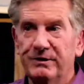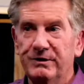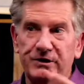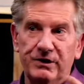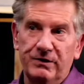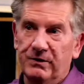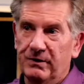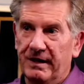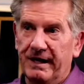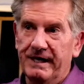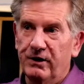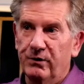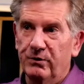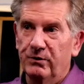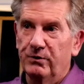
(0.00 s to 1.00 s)
other, like
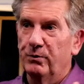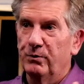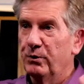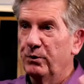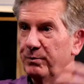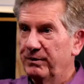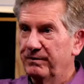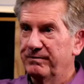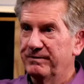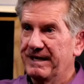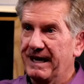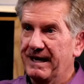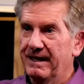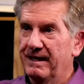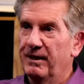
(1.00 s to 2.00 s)
you're in the room, you're
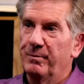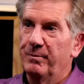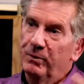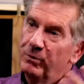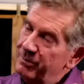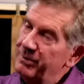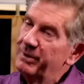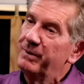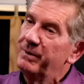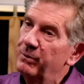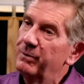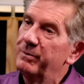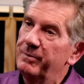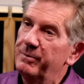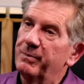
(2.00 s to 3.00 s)
standing up. It
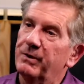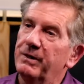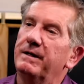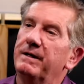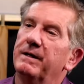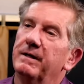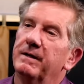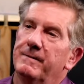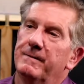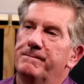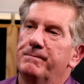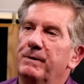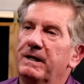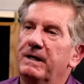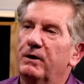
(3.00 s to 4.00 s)
would be pretty
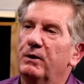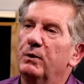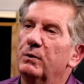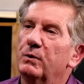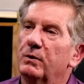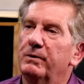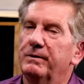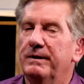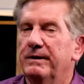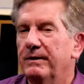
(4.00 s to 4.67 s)
cool.